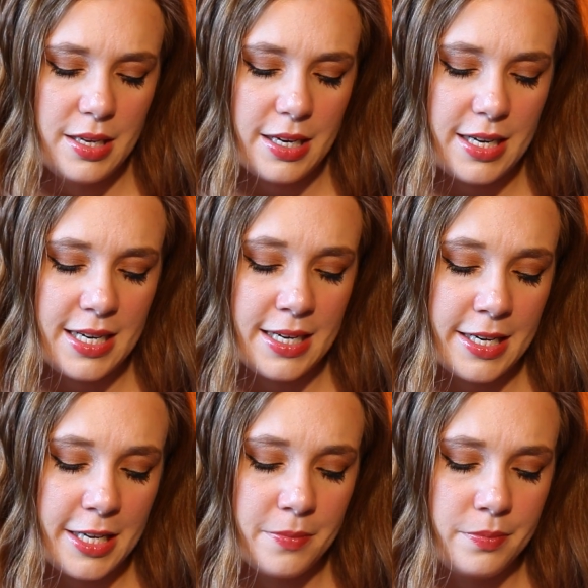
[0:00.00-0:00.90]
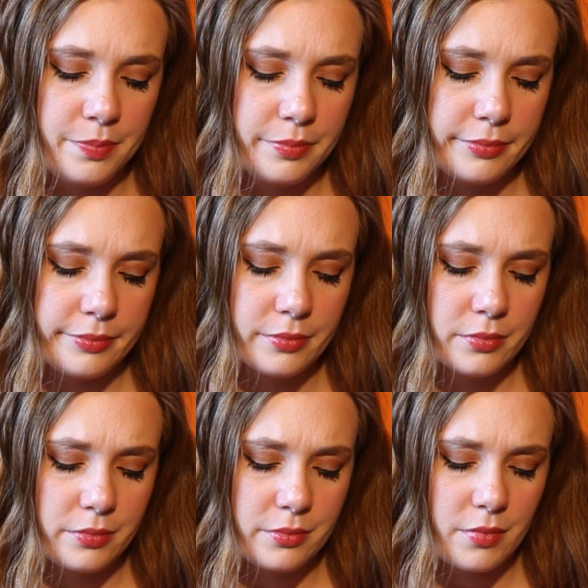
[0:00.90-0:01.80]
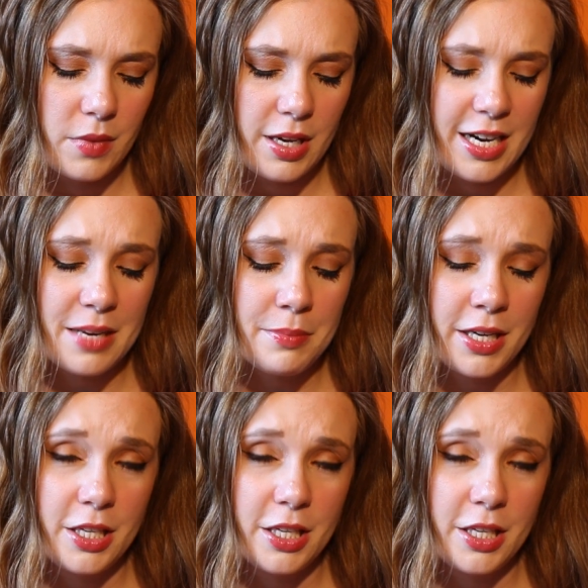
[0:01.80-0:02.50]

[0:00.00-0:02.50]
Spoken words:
I had my